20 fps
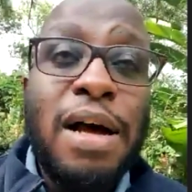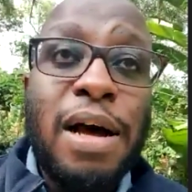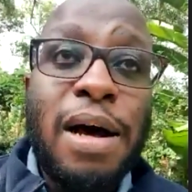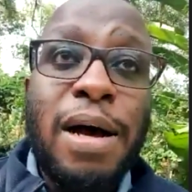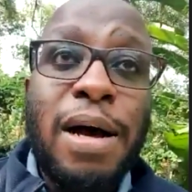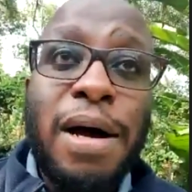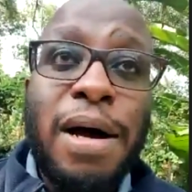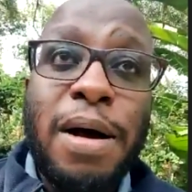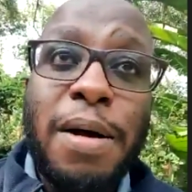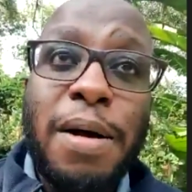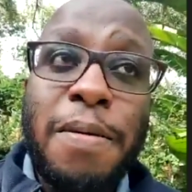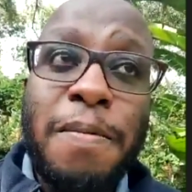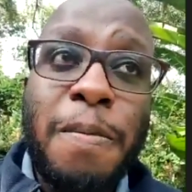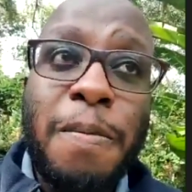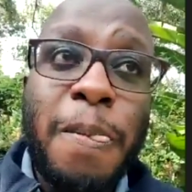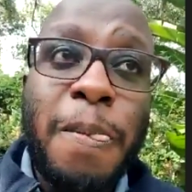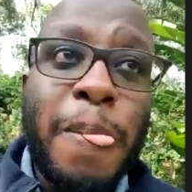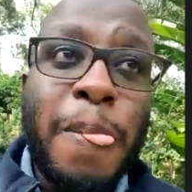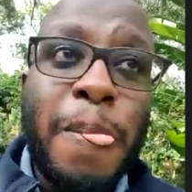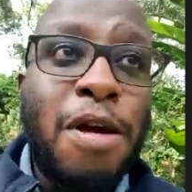
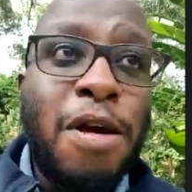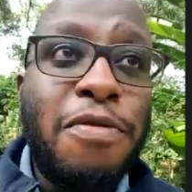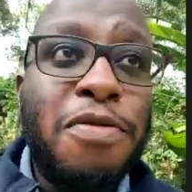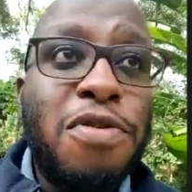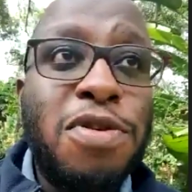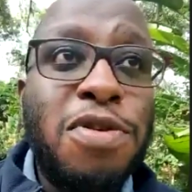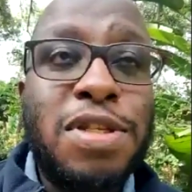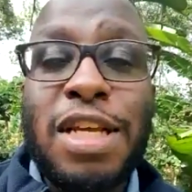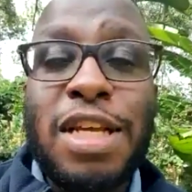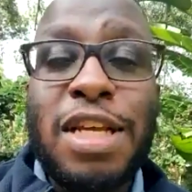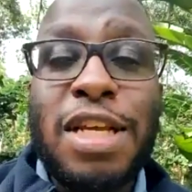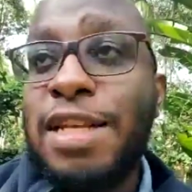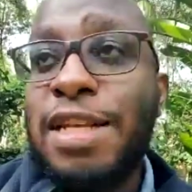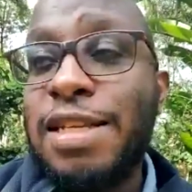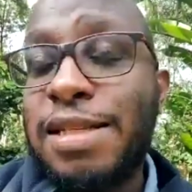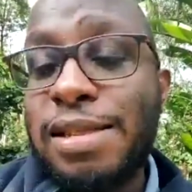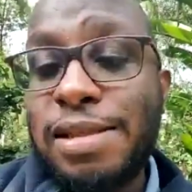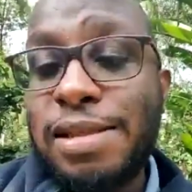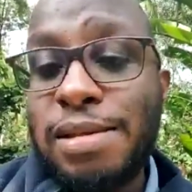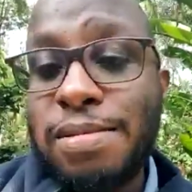Of course, in
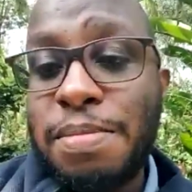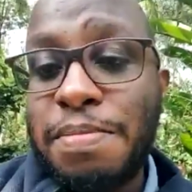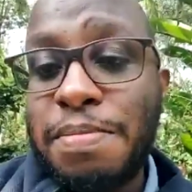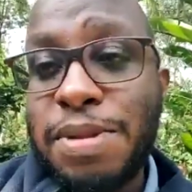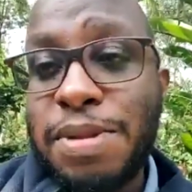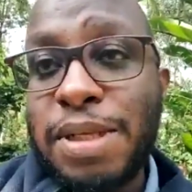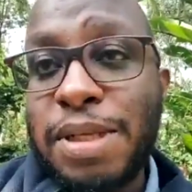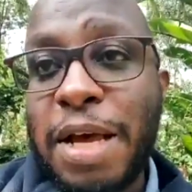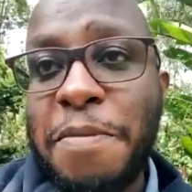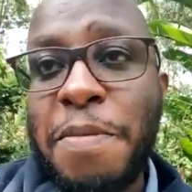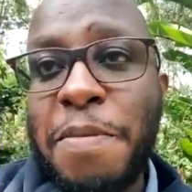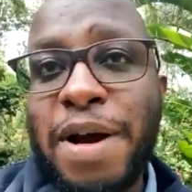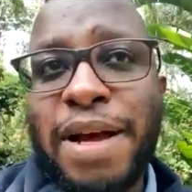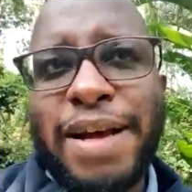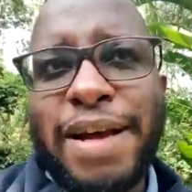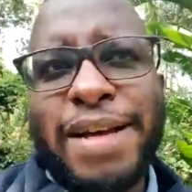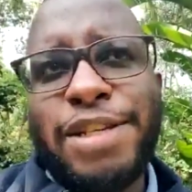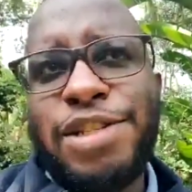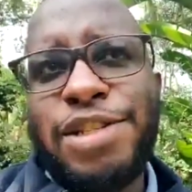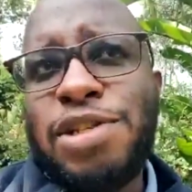this cyber
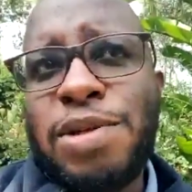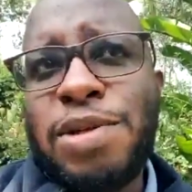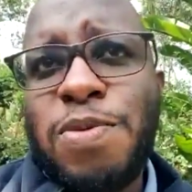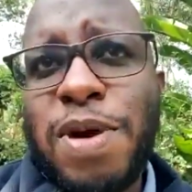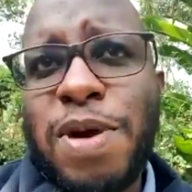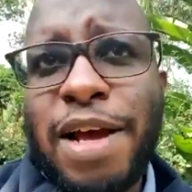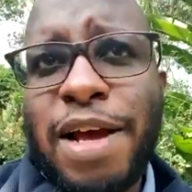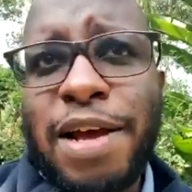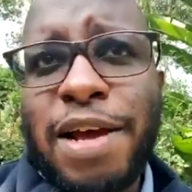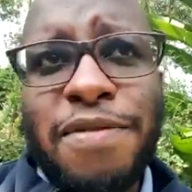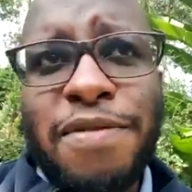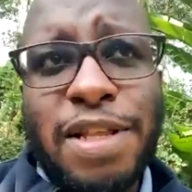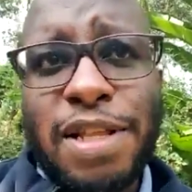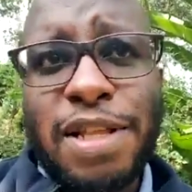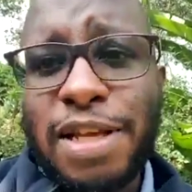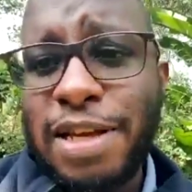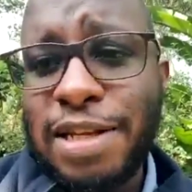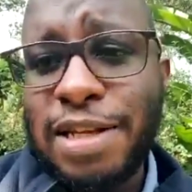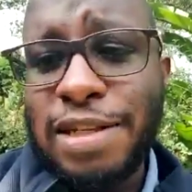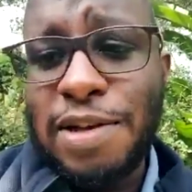age where
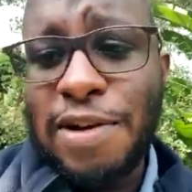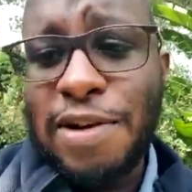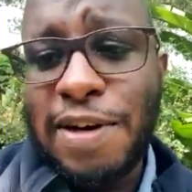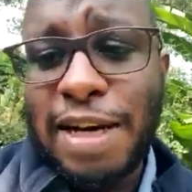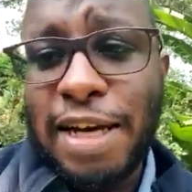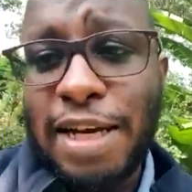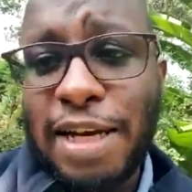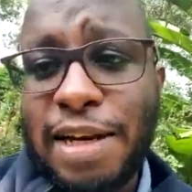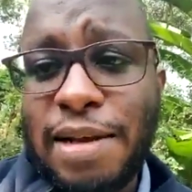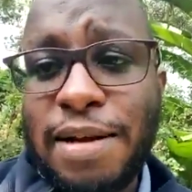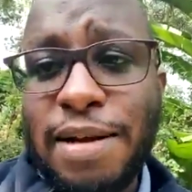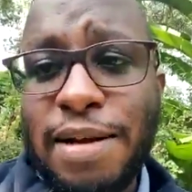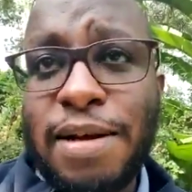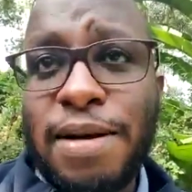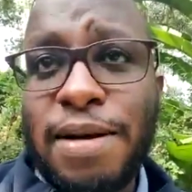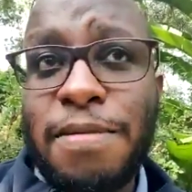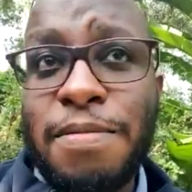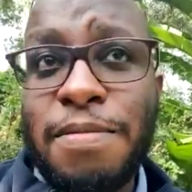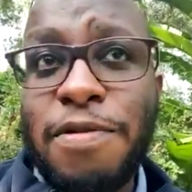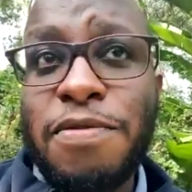everything is online,
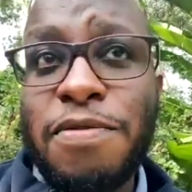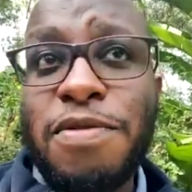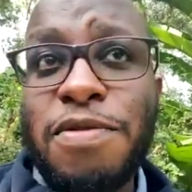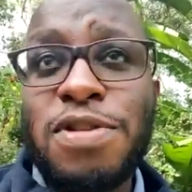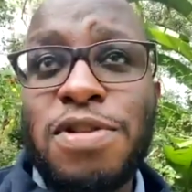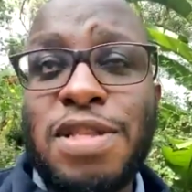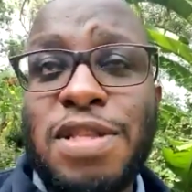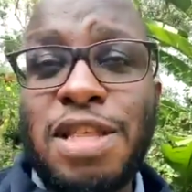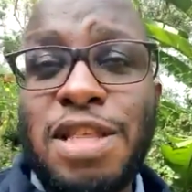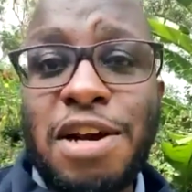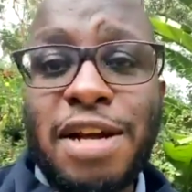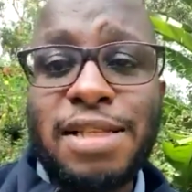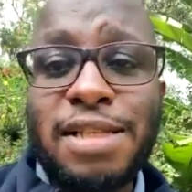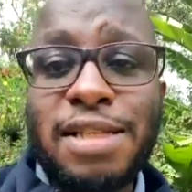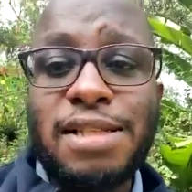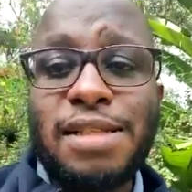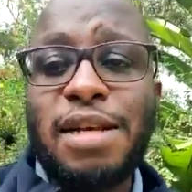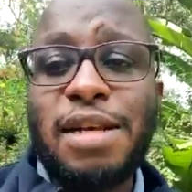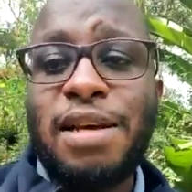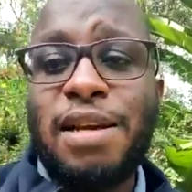of course,
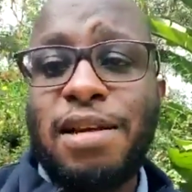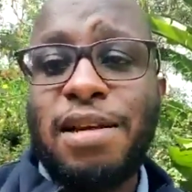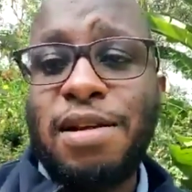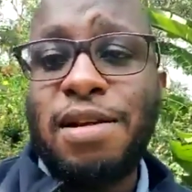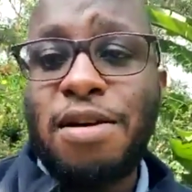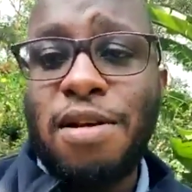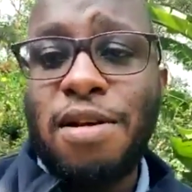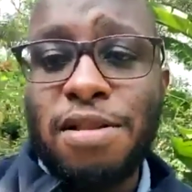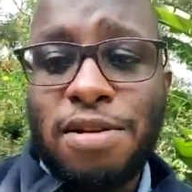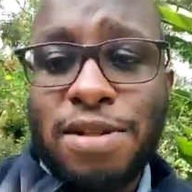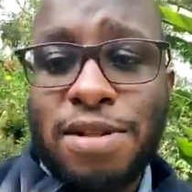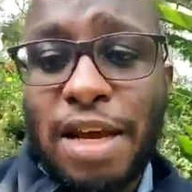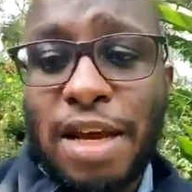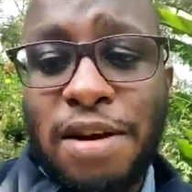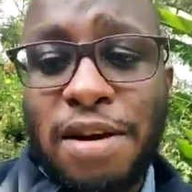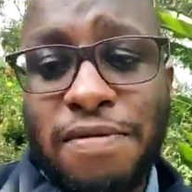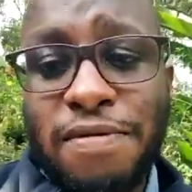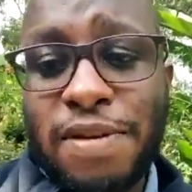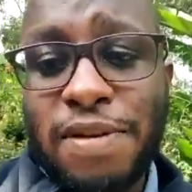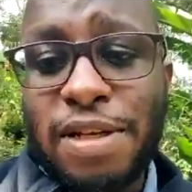threats and all those
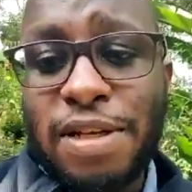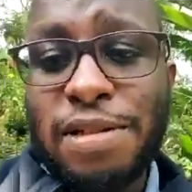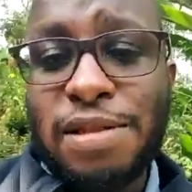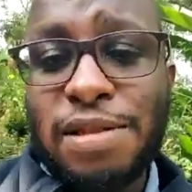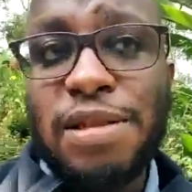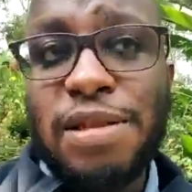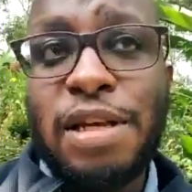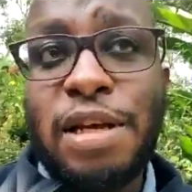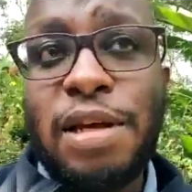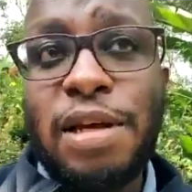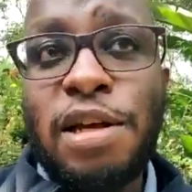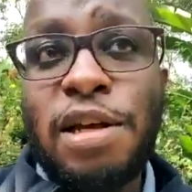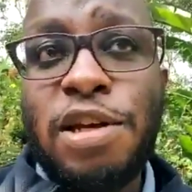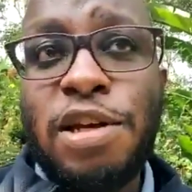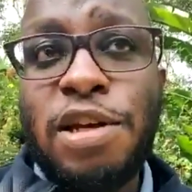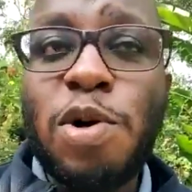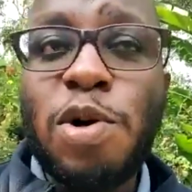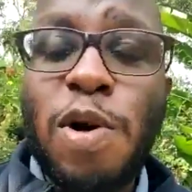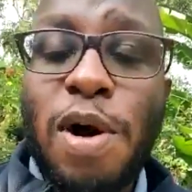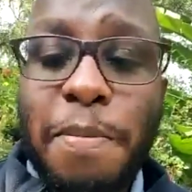kind of things
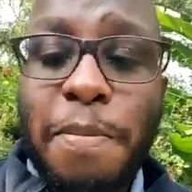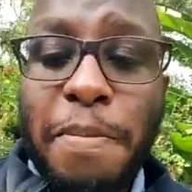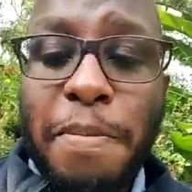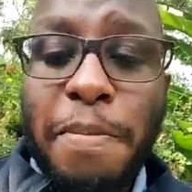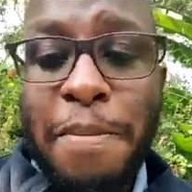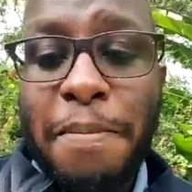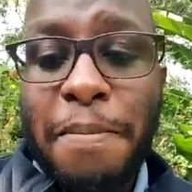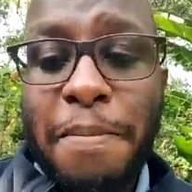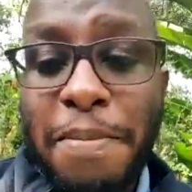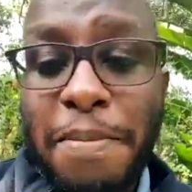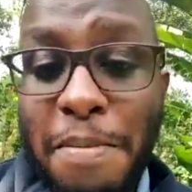show up a bit